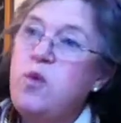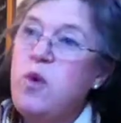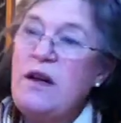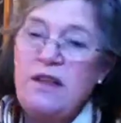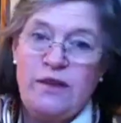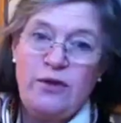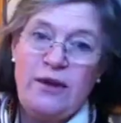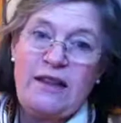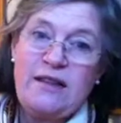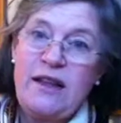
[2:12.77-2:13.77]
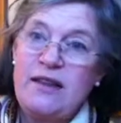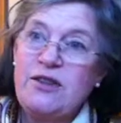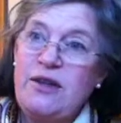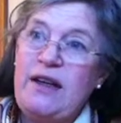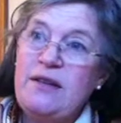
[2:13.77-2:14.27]
wonderful little
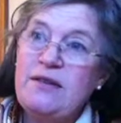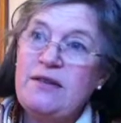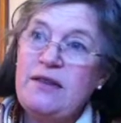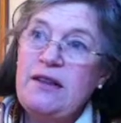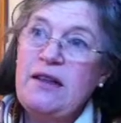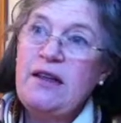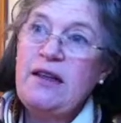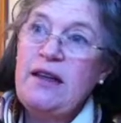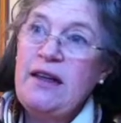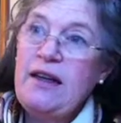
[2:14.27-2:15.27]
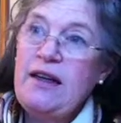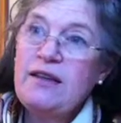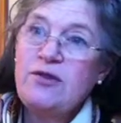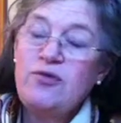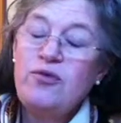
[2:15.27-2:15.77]
nursery.
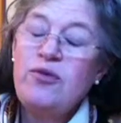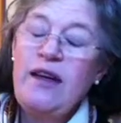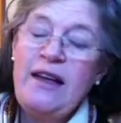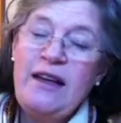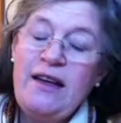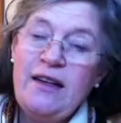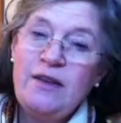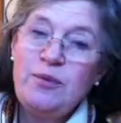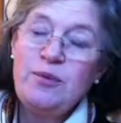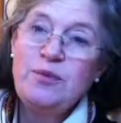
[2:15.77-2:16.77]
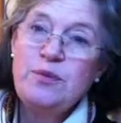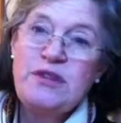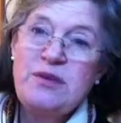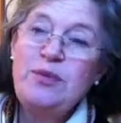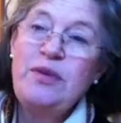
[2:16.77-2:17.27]
It's really
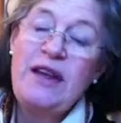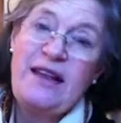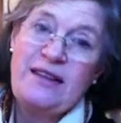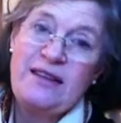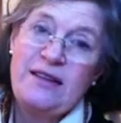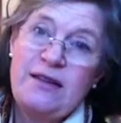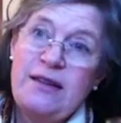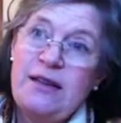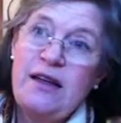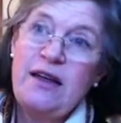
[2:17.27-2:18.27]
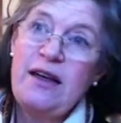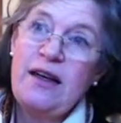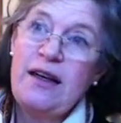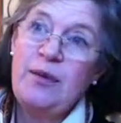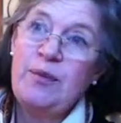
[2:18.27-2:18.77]
splendid.
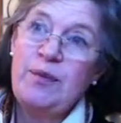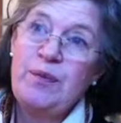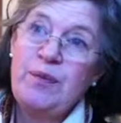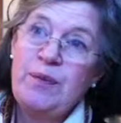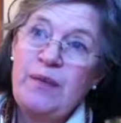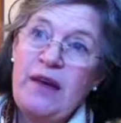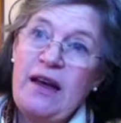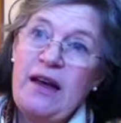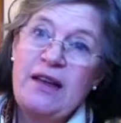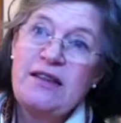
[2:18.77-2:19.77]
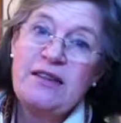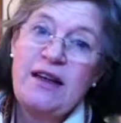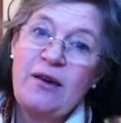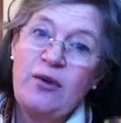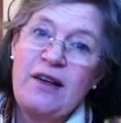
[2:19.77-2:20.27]
And I just
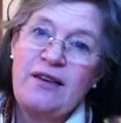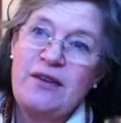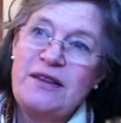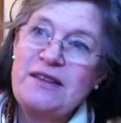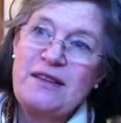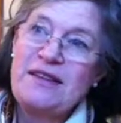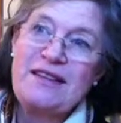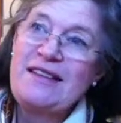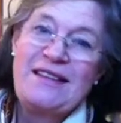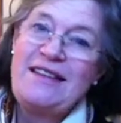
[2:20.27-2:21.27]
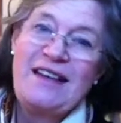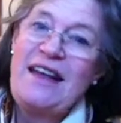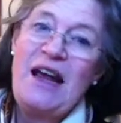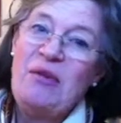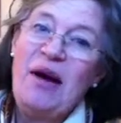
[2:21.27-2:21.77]
cannot think of its
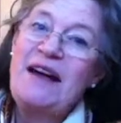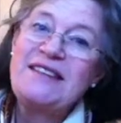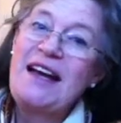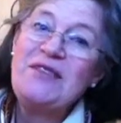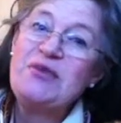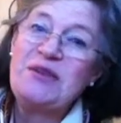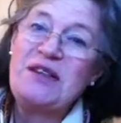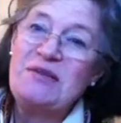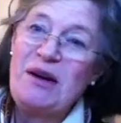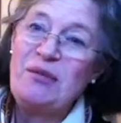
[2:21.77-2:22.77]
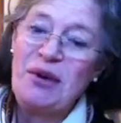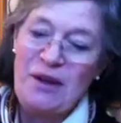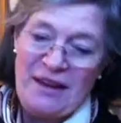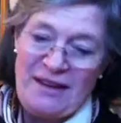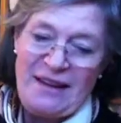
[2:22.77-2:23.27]
name. I shall have to put it in my
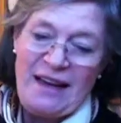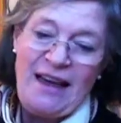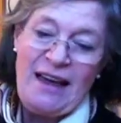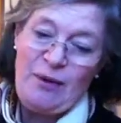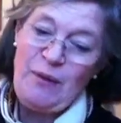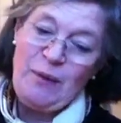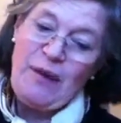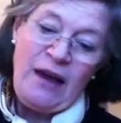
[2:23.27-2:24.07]
blog. Anyway,